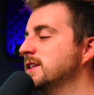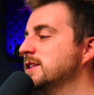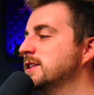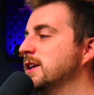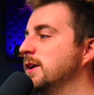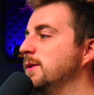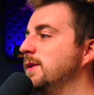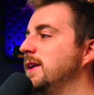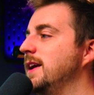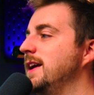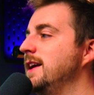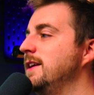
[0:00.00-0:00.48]

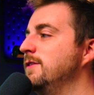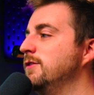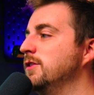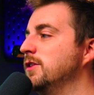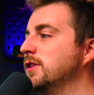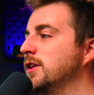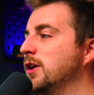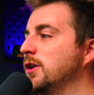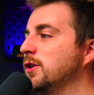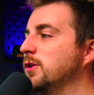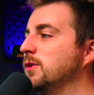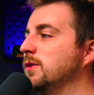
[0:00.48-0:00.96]
So
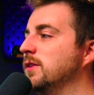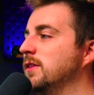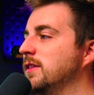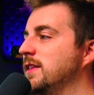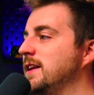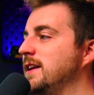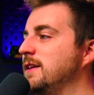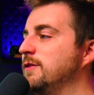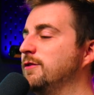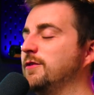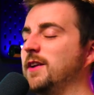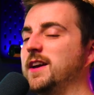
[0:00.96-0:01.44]
even though
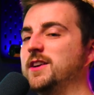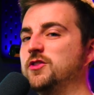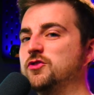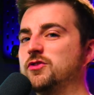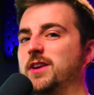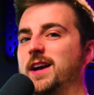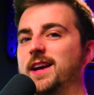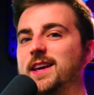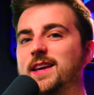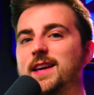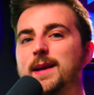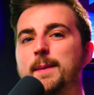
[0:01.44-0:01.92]
the face
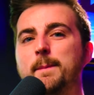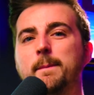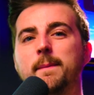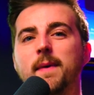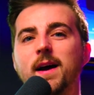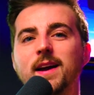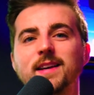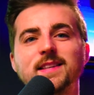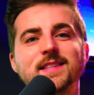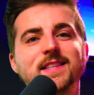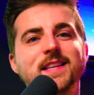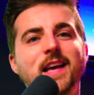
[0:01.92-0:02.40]
tracking
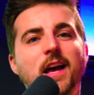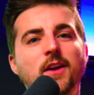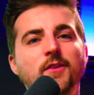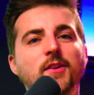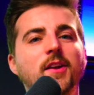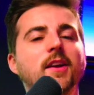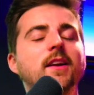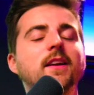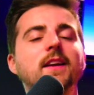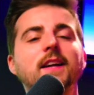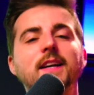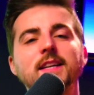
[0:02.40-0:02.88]
might
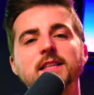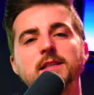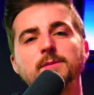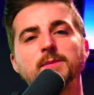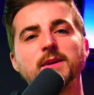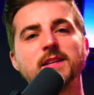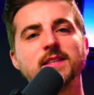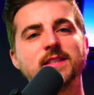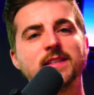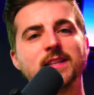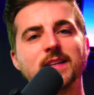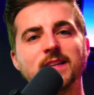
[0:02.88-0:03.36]
sound a little
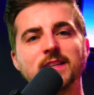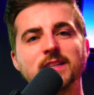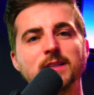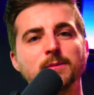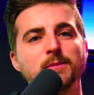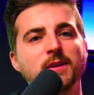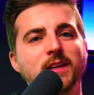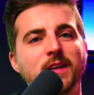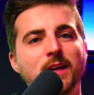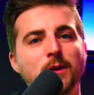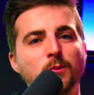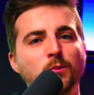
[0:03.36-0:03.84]
bit silly
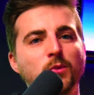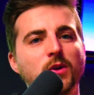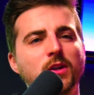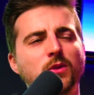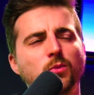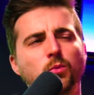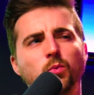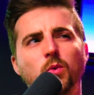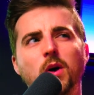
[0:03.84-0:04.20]
to begin with,